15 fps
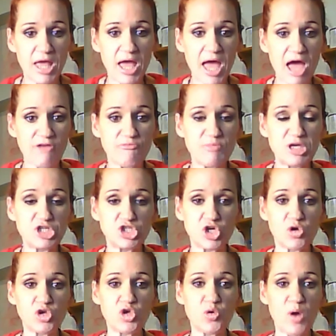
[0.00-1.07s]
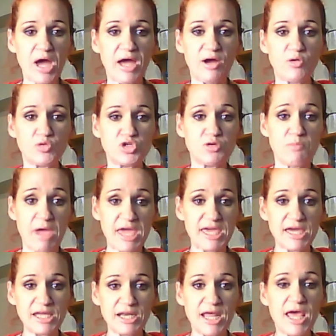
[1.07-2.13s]
have me show you how to make
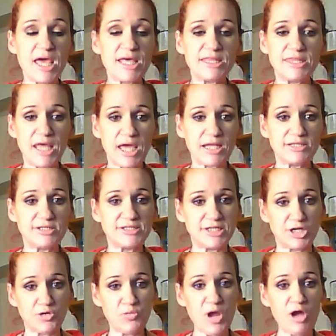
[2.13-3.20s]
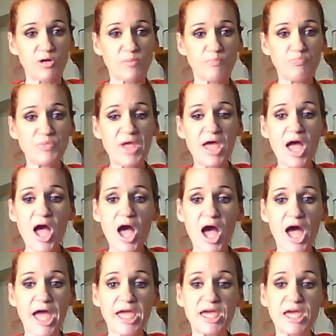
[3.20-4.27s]
it, then stick around.
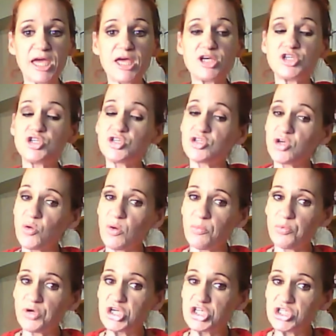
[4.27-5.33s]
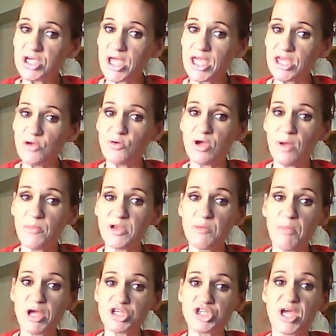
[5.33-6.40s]
I so appreciate you coming to
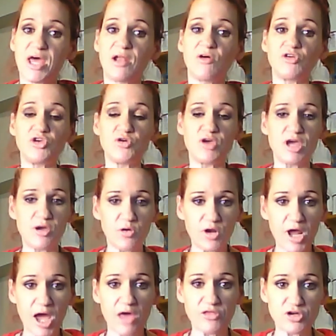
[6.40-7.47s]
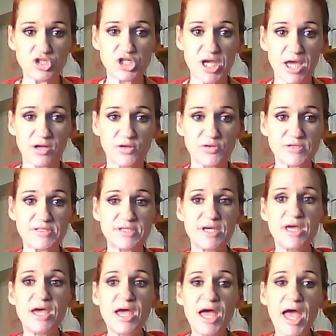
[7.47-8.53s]
my channel. You could go to other channels
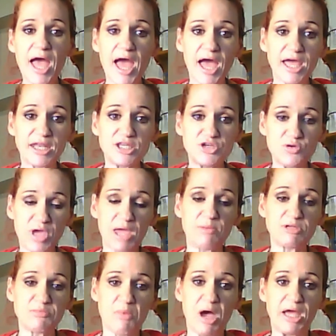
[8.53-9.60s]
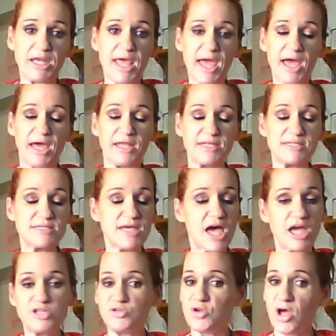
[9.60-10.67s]
and you came to mine, and
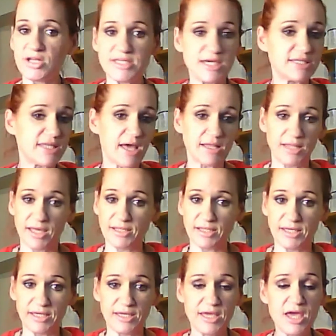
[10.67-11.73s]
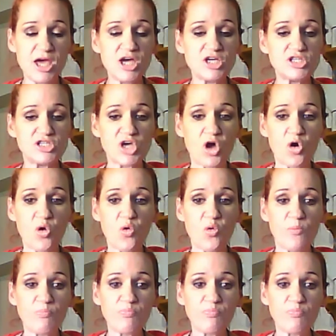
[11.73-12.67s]
I do not take that lightly. So